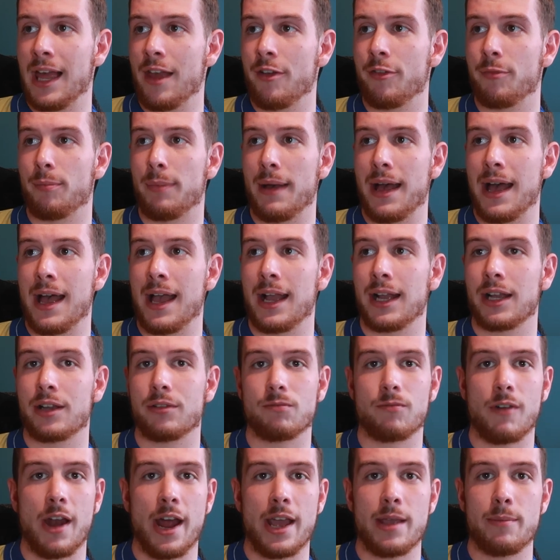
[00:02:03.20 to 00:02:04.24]
left back,
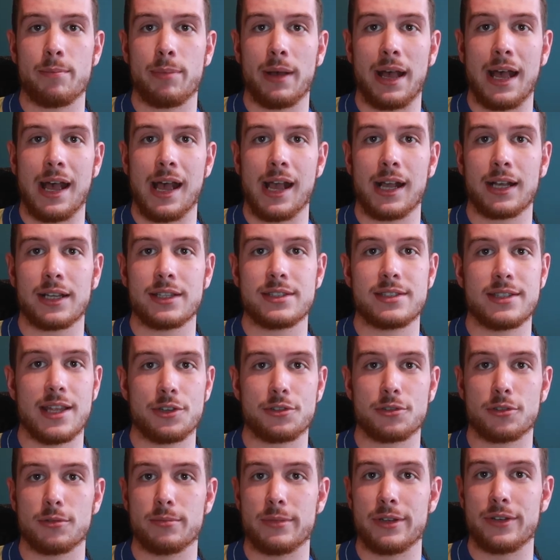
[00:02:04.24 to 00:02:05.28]
right back,
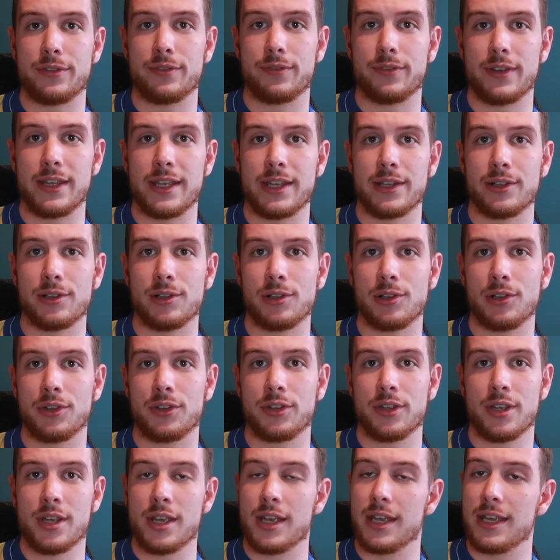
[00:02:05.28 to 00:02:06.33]
central
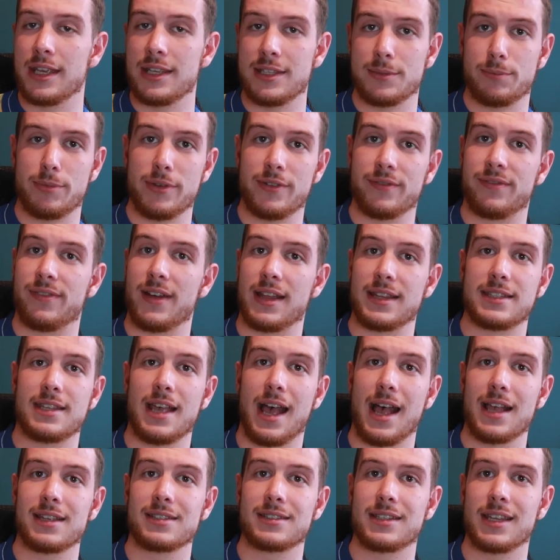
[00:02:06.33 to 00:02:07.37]
midfield, he's been
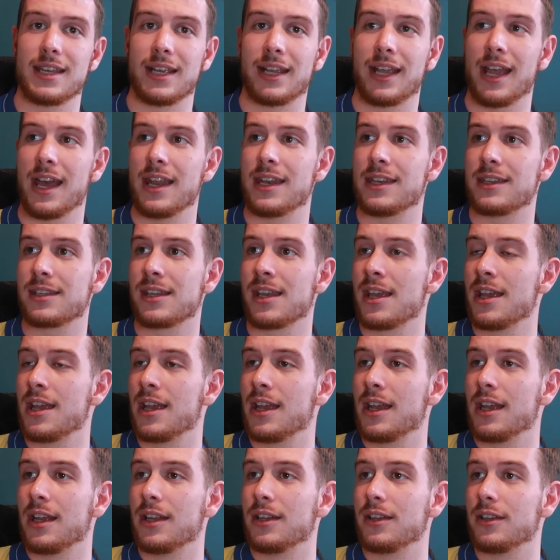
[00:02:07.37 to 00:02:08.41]
fantastic. And
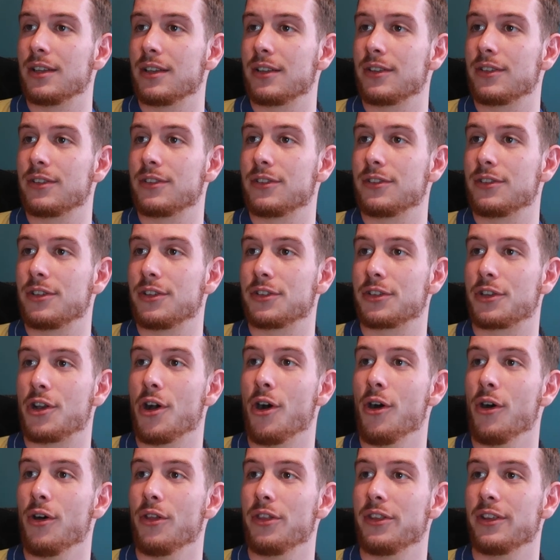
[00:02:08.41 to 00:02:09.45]
to
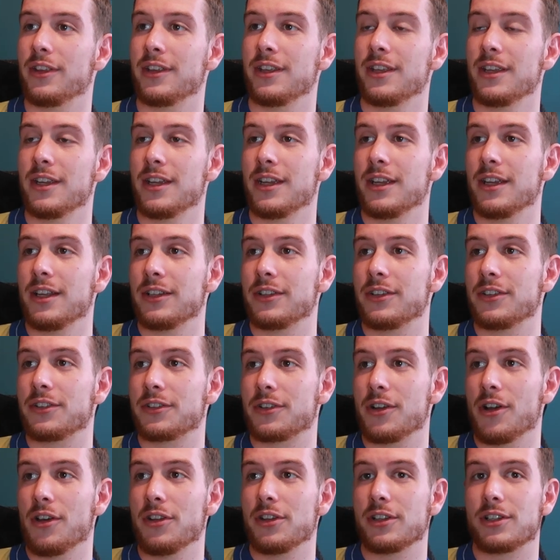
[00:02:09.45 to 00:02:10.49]
score
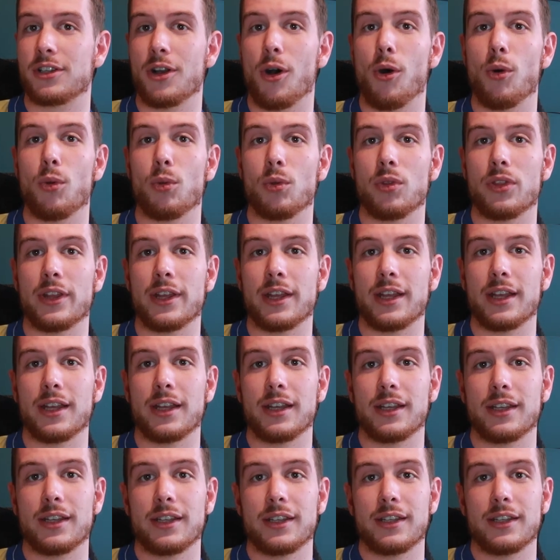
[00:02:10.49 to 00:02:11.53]
the goal that
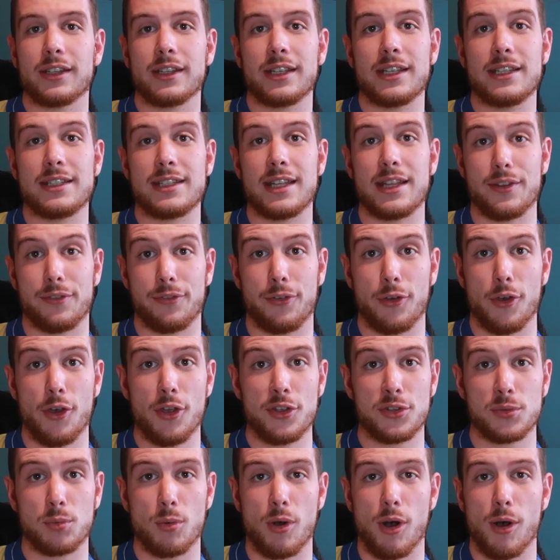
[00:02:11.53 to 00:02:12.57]
he did, the
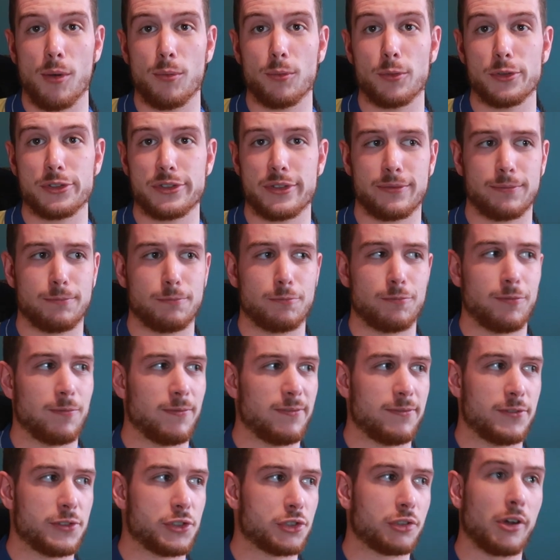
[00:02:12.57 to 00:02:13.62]
first one was a
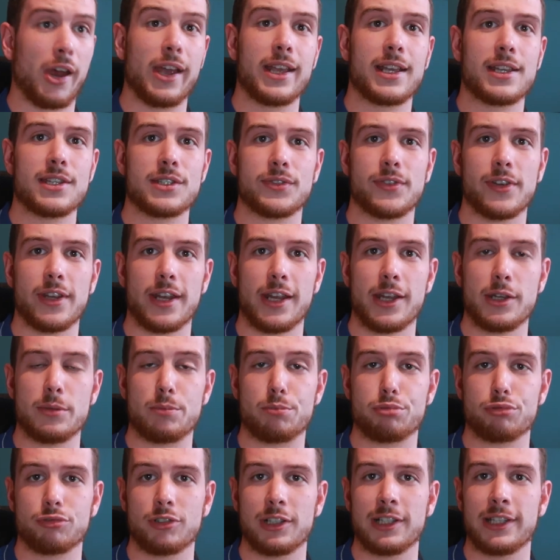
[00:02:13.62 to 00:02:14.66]
striker's finish,
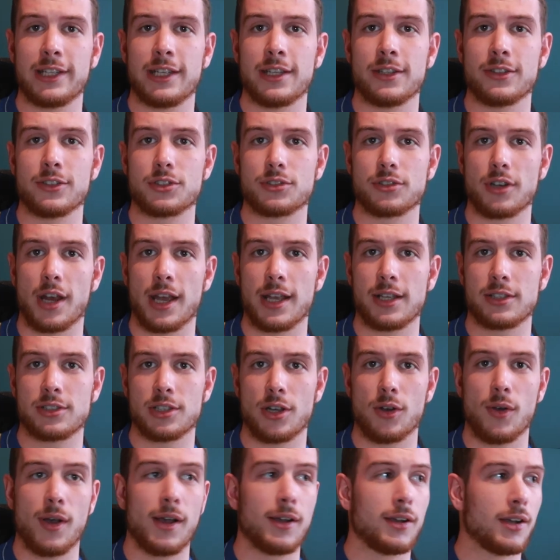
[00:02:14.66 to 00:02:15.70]
brilliant strike.
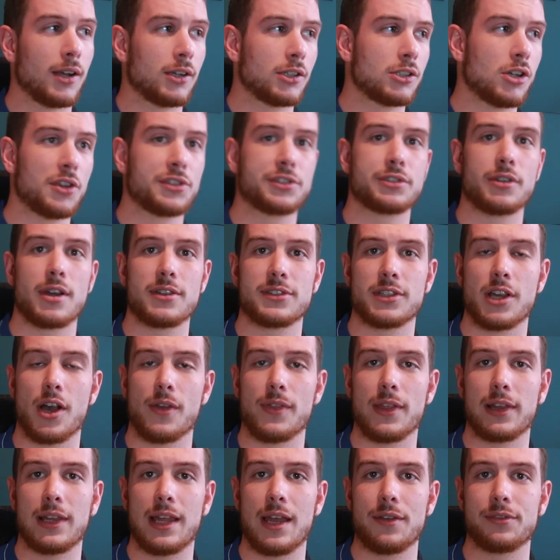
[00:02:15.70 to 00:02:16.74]
So Costa has it
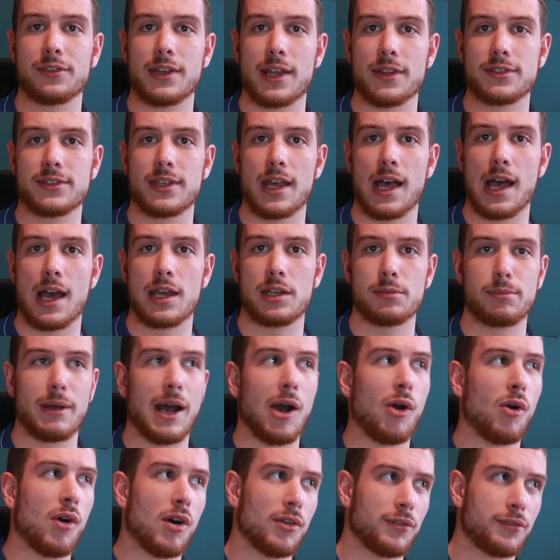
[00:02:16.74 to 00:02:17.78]
on the left-hand side,
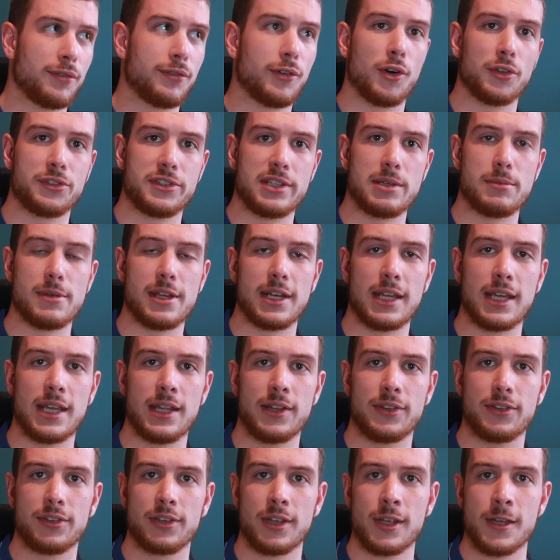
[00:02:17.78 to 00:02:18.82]
about on 40
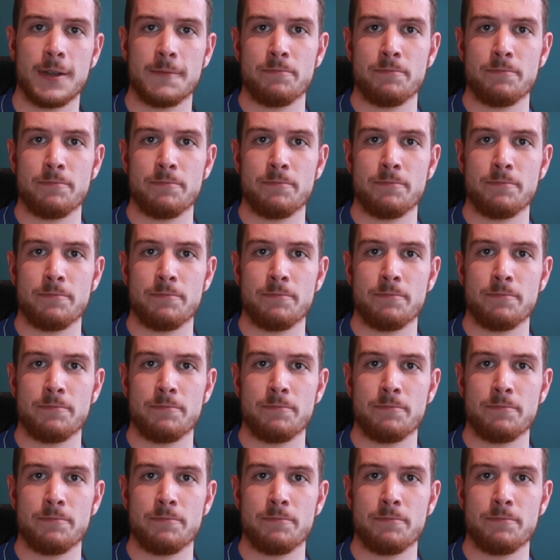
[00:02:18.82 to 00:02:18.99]
minutes,